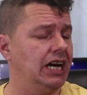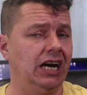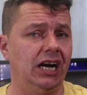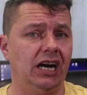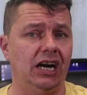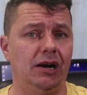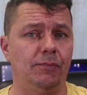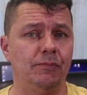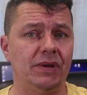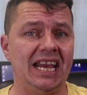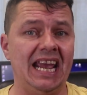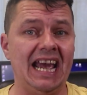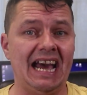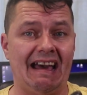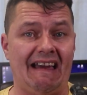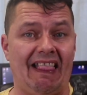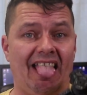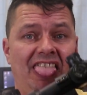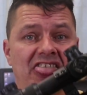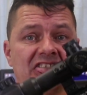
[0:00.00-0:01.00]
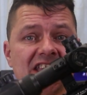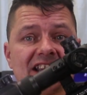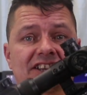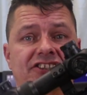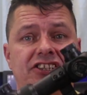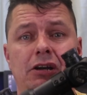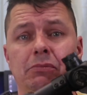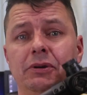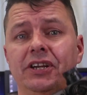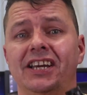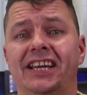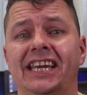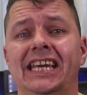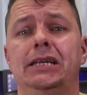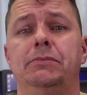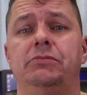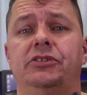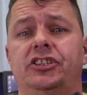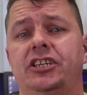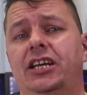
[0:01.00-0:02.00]
I'm going to
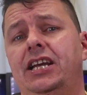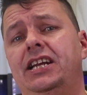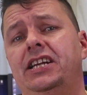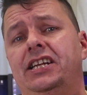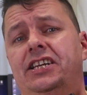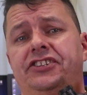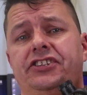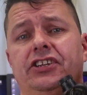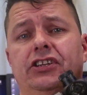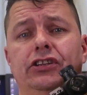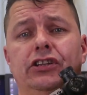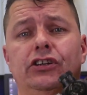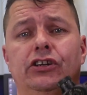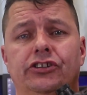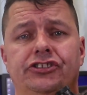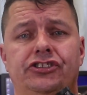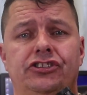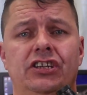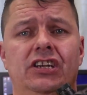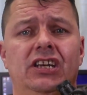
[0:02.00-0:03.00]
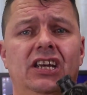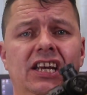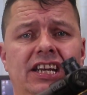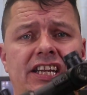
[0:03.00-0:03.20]
keep saying this a lot.